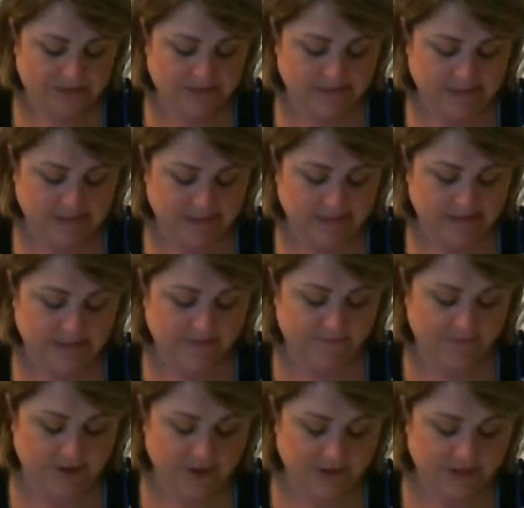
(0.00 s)

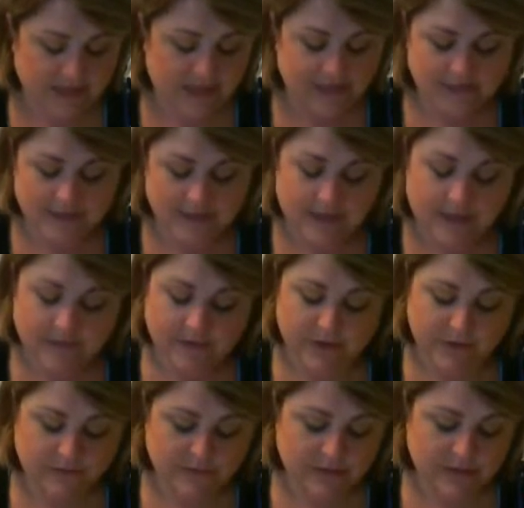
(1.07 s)
Severe signs and
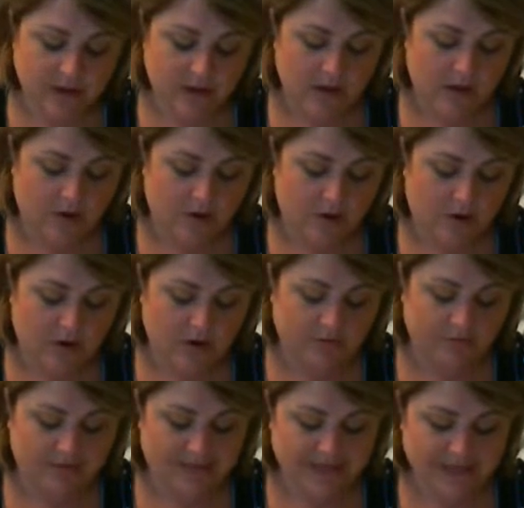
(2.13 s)
symptoms are
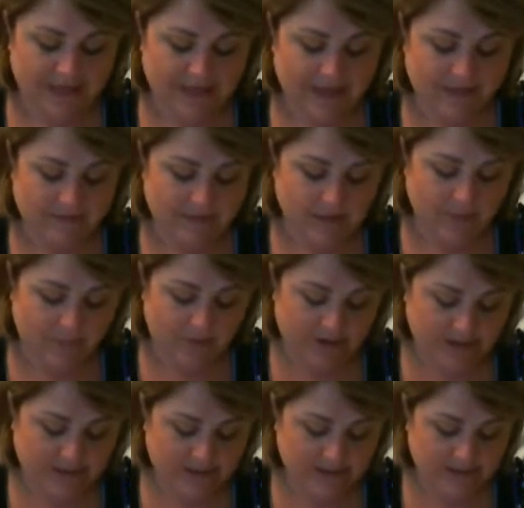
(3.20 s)
fatigue, limb
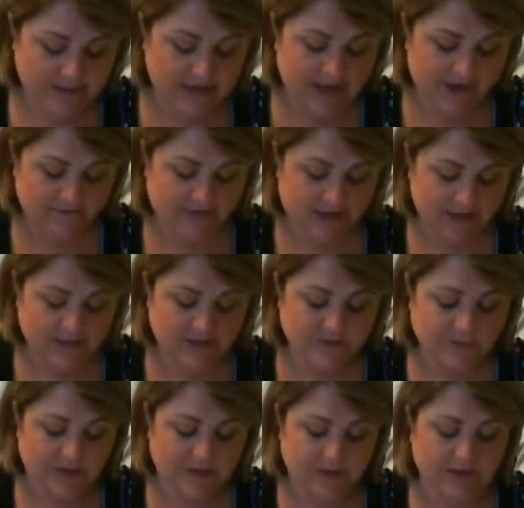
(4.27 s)
weakness, neck vein
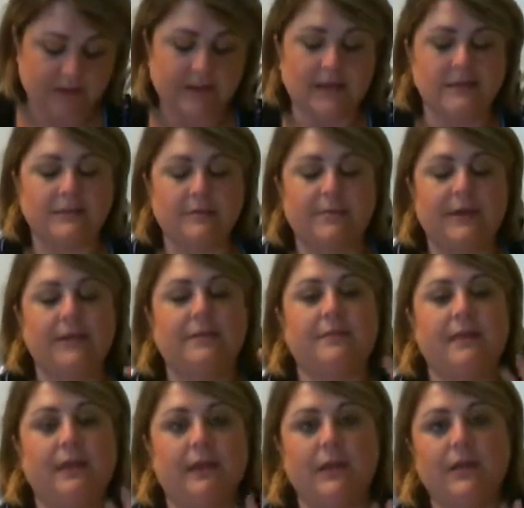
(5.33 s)
swelling. That's a big
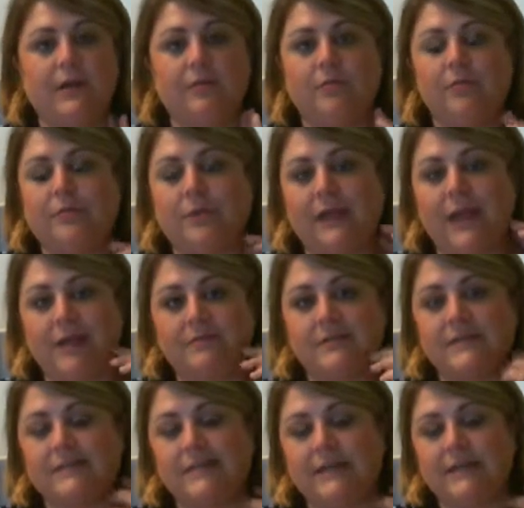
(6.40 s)
thing. If we have
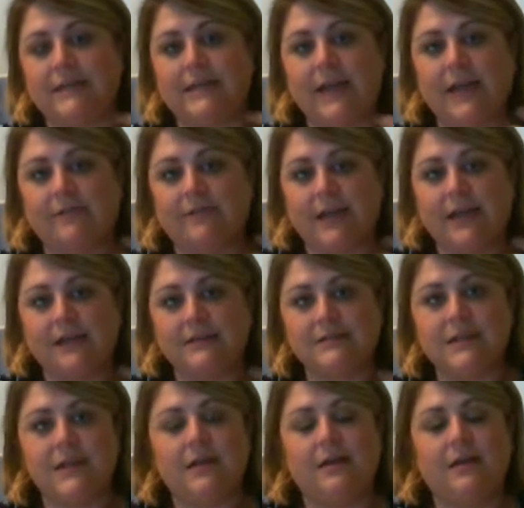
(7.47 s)
distended neck
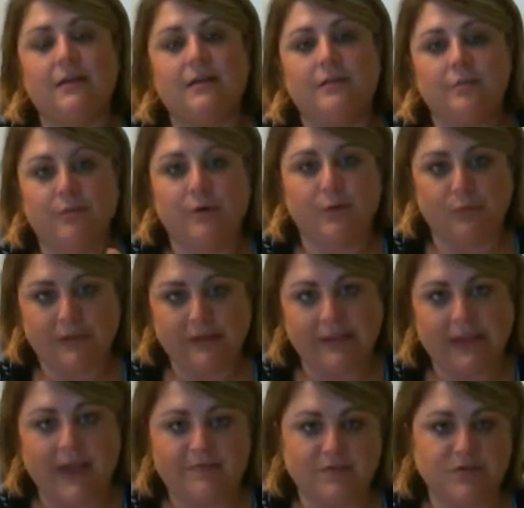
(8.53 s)
veins, we're
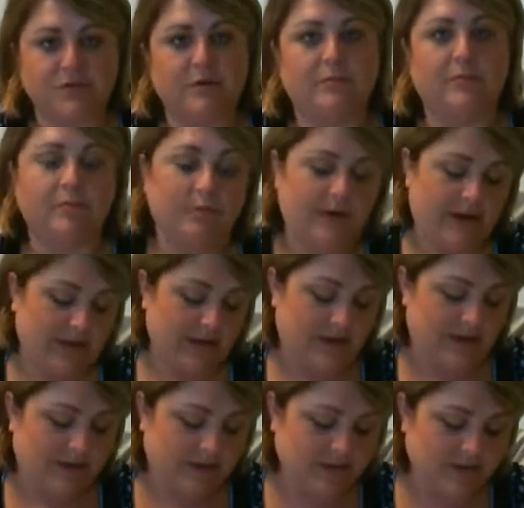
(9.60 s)
really having trouble
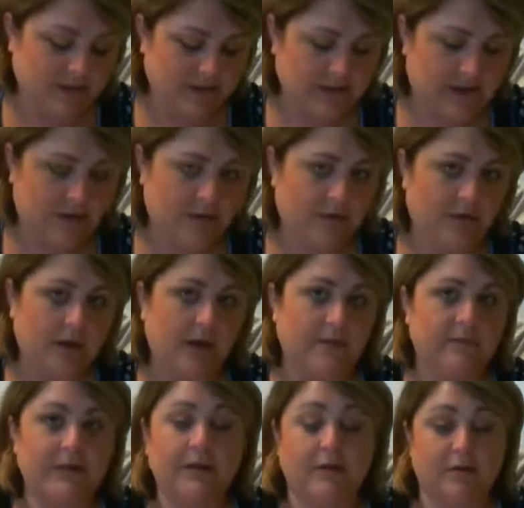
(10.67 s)
breathing. And so
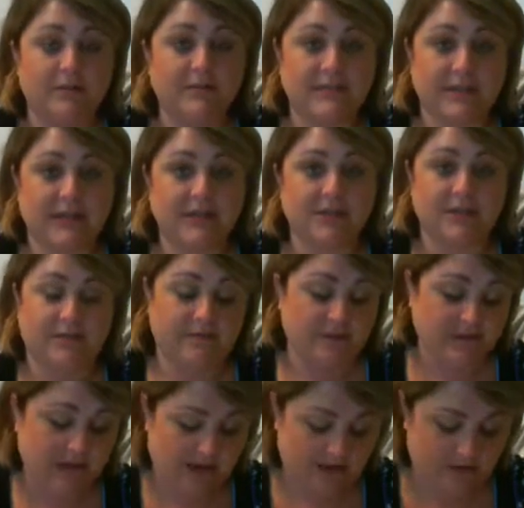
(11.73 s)
in our CHF,
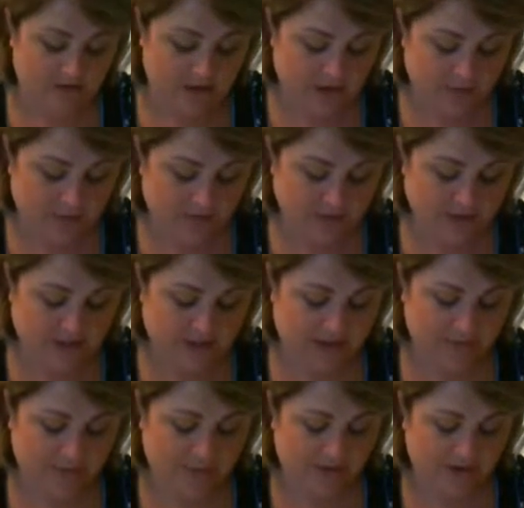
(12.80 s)
it's gotten a lot worse at
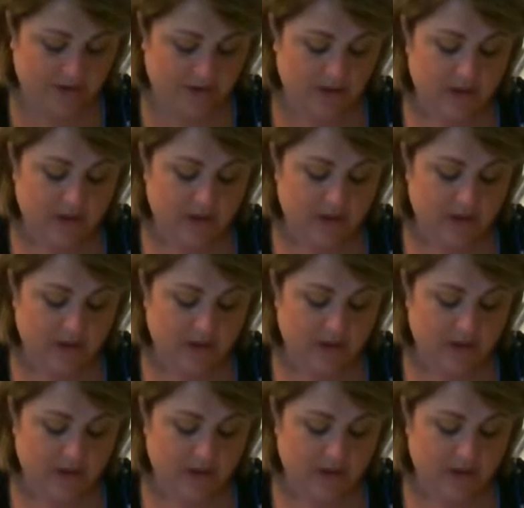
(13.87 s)
that point.